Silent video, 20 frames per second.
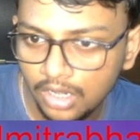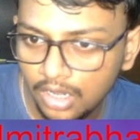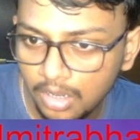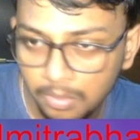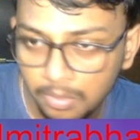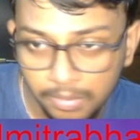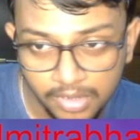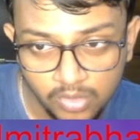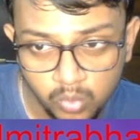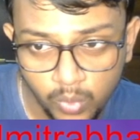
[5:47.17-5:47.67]

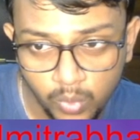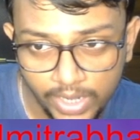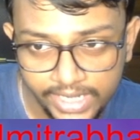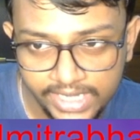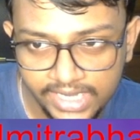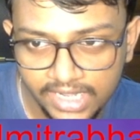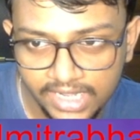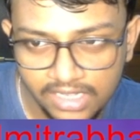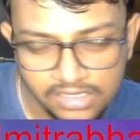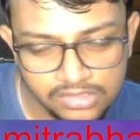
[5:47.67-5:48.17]
But white
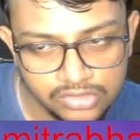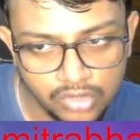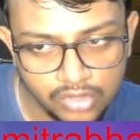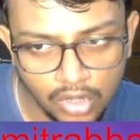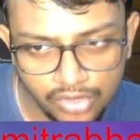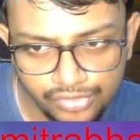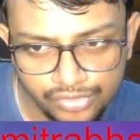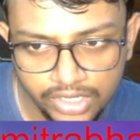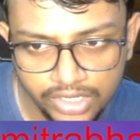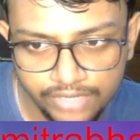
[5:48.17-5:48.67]
here is
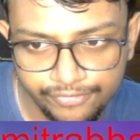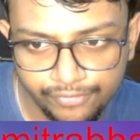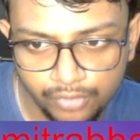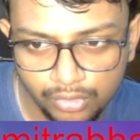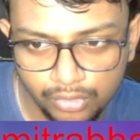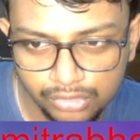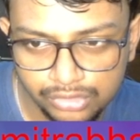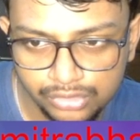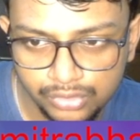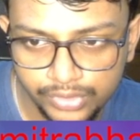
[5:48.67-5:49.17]
not really
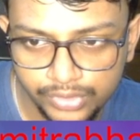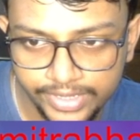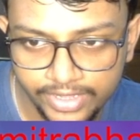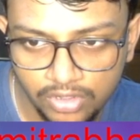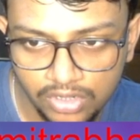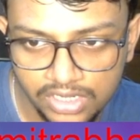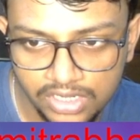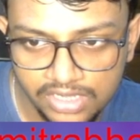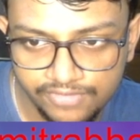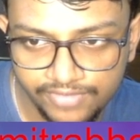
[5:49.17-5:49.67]
forced to take on
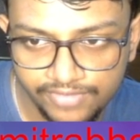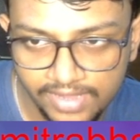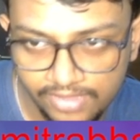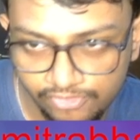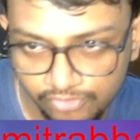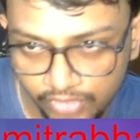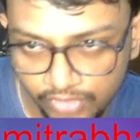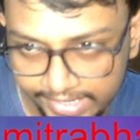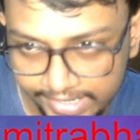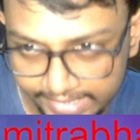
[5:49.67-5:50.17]
e5.
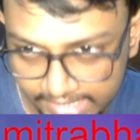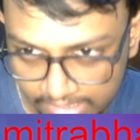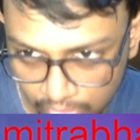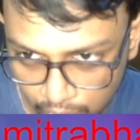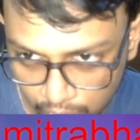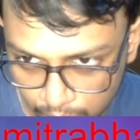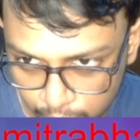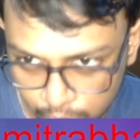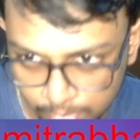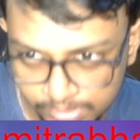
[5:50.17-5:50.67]
White can go
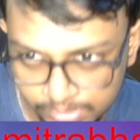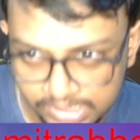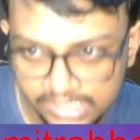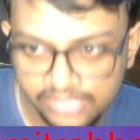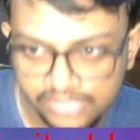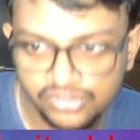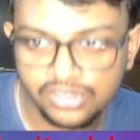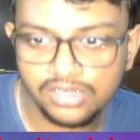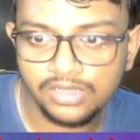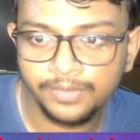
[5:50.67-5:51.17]
bishop
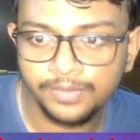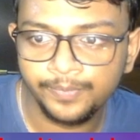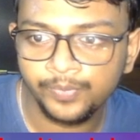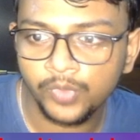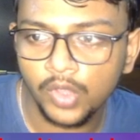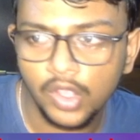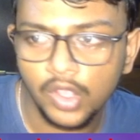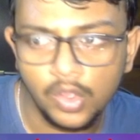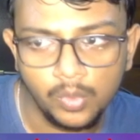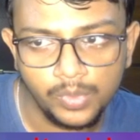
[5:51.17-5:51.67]
c3,
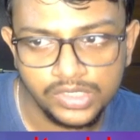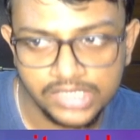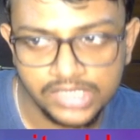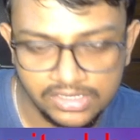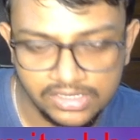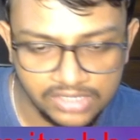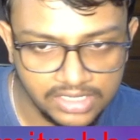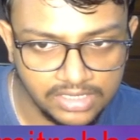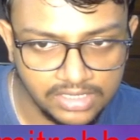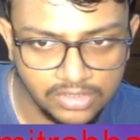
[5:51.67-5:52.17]
which I
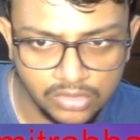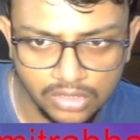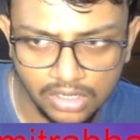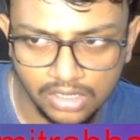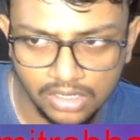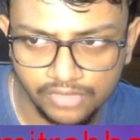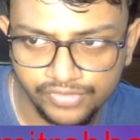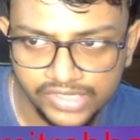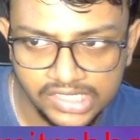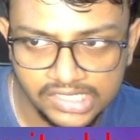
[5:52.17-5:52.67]
think
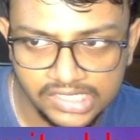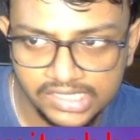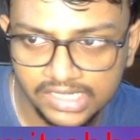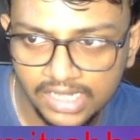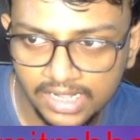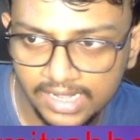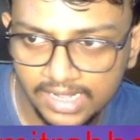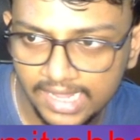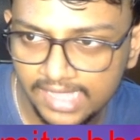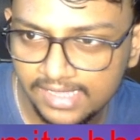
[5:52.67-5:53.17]
Vidit
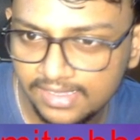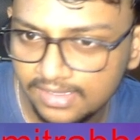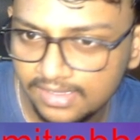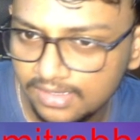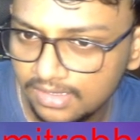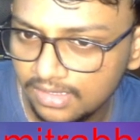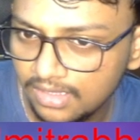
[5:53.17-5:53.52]
didn't like.